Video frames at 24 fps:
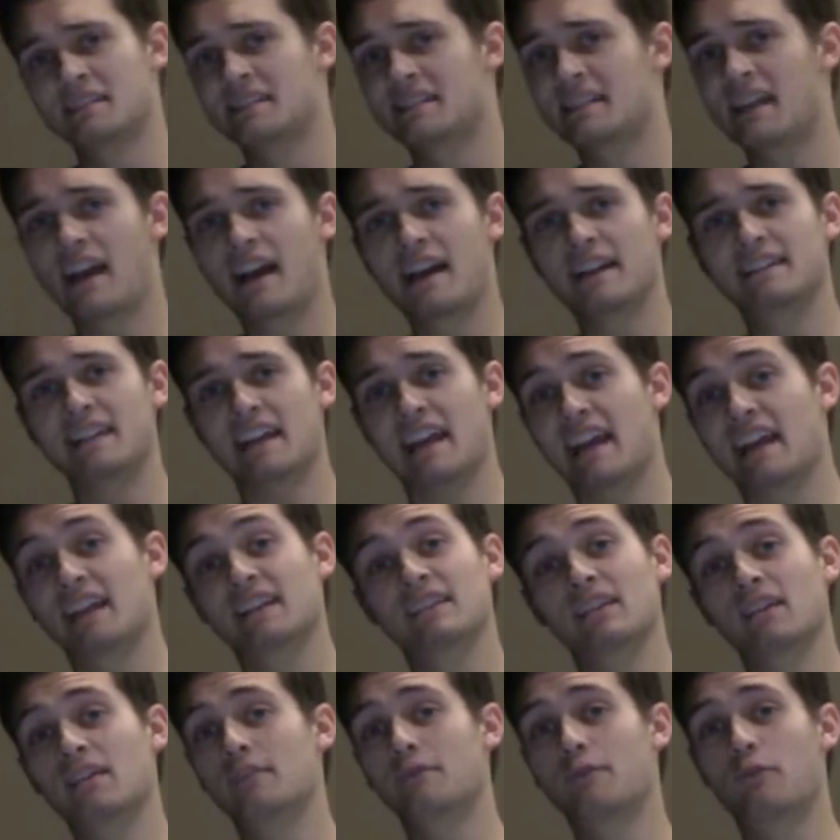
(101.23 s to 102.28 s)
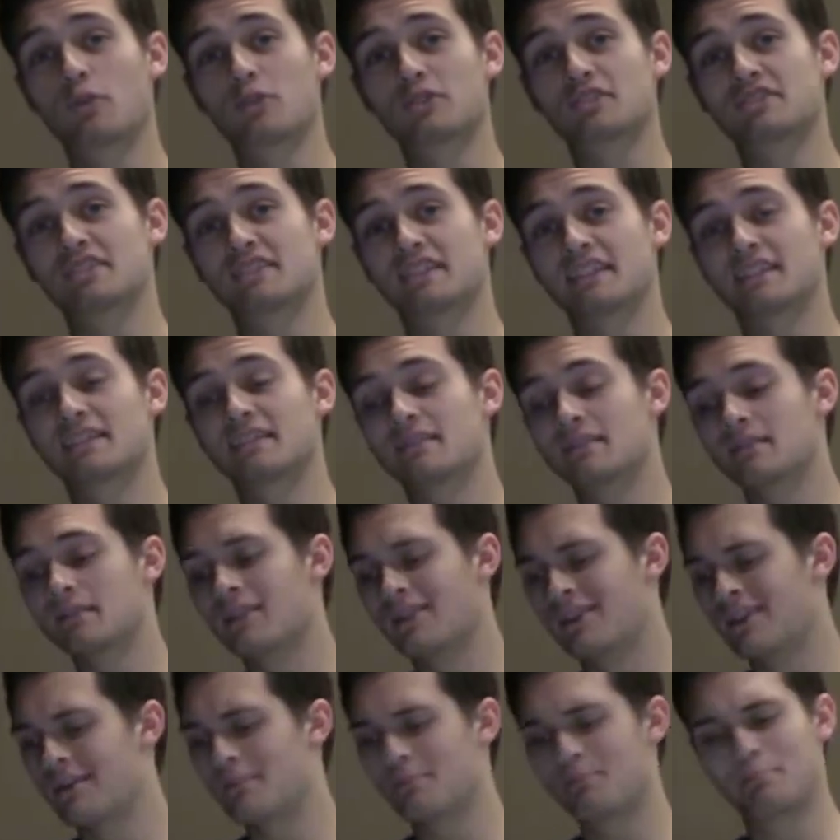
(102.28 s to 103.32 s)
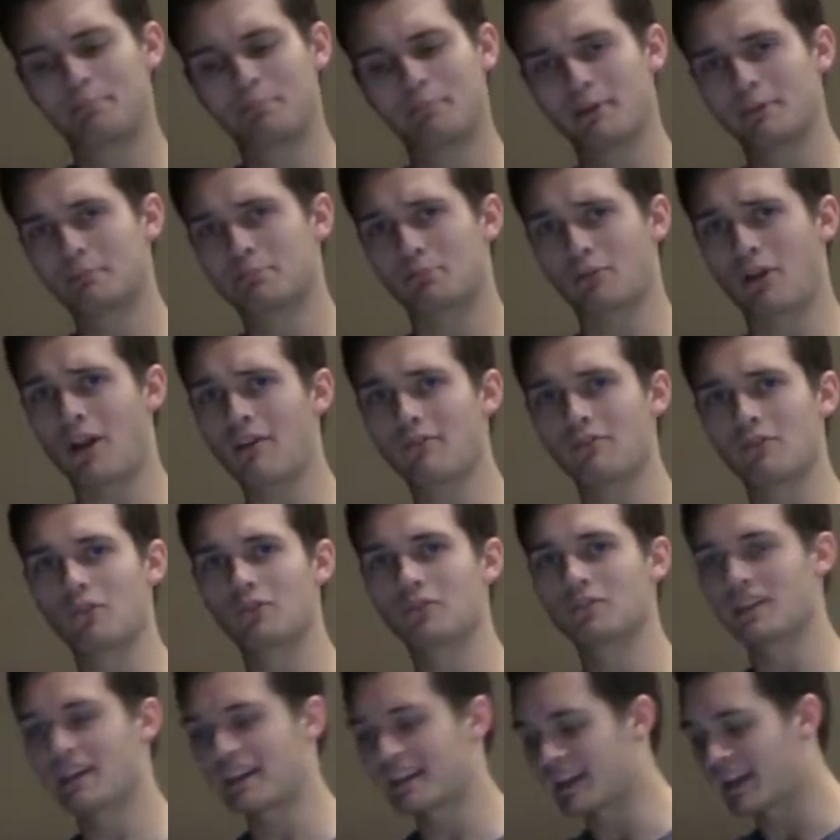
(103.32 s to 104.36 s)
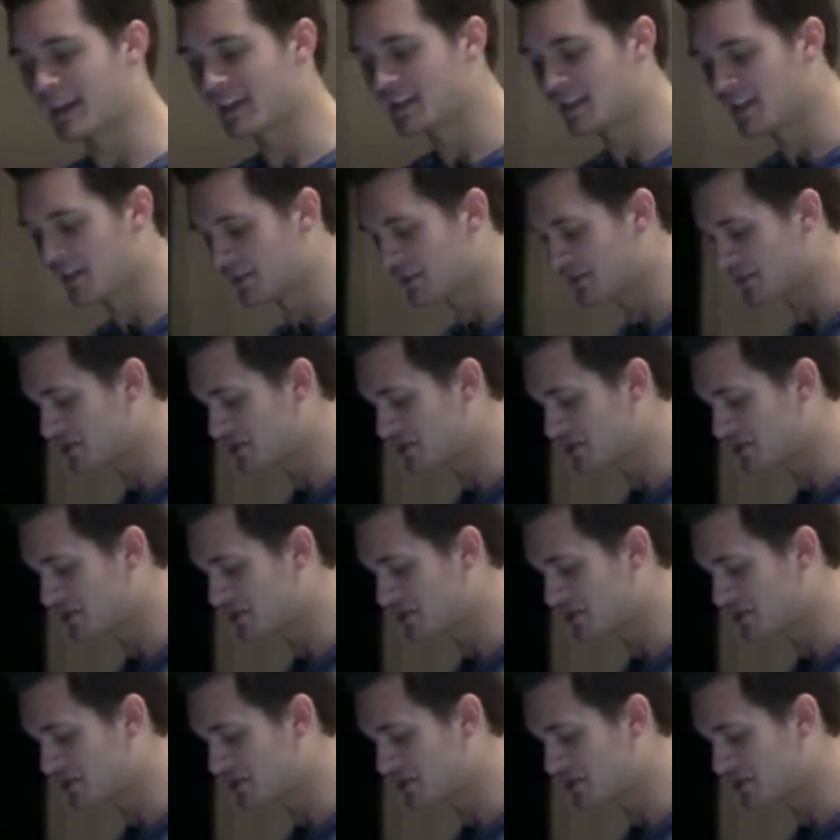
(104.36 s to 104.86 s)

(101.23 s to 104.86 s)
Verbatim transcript: Sad and unfortunate. But Bravo, like any